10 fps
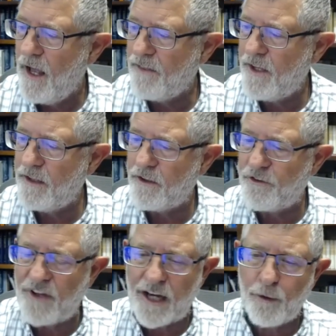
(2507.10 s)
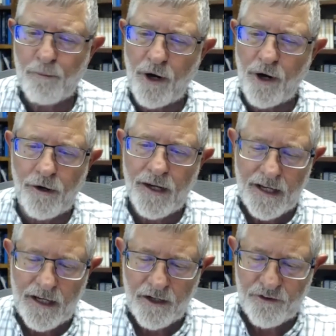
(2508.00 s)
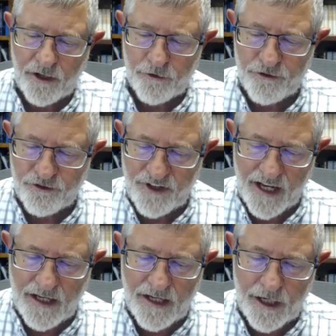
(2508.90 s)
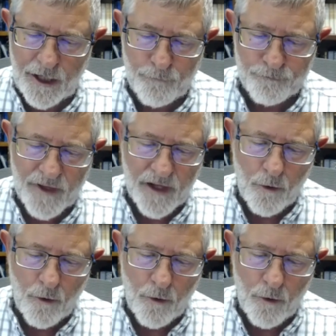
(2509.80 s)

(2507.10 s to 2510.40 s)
And then the second part is understanding